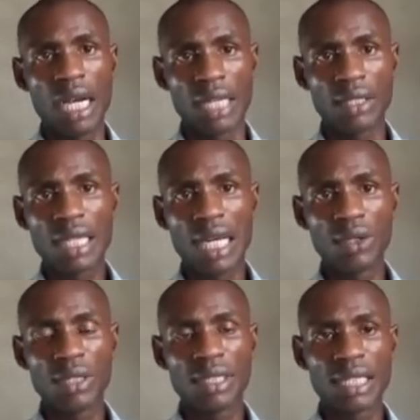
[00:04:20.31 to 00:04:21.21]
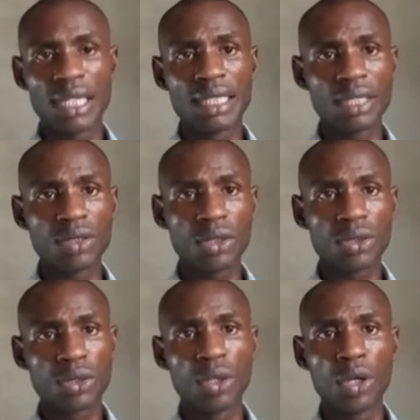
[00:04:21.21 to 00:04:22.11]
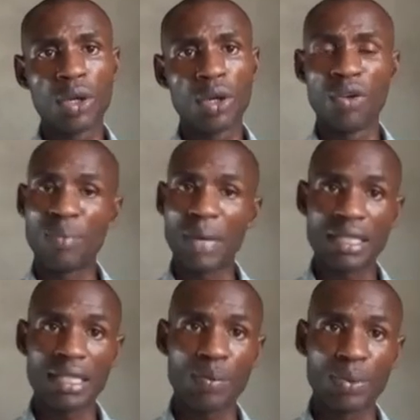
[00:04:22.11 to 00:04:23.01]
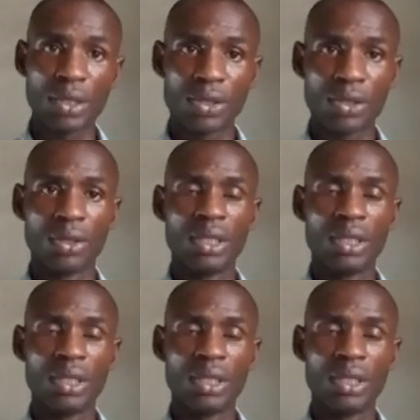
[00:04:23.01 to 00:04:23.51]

Another law is the Dalton's law of partial pressure.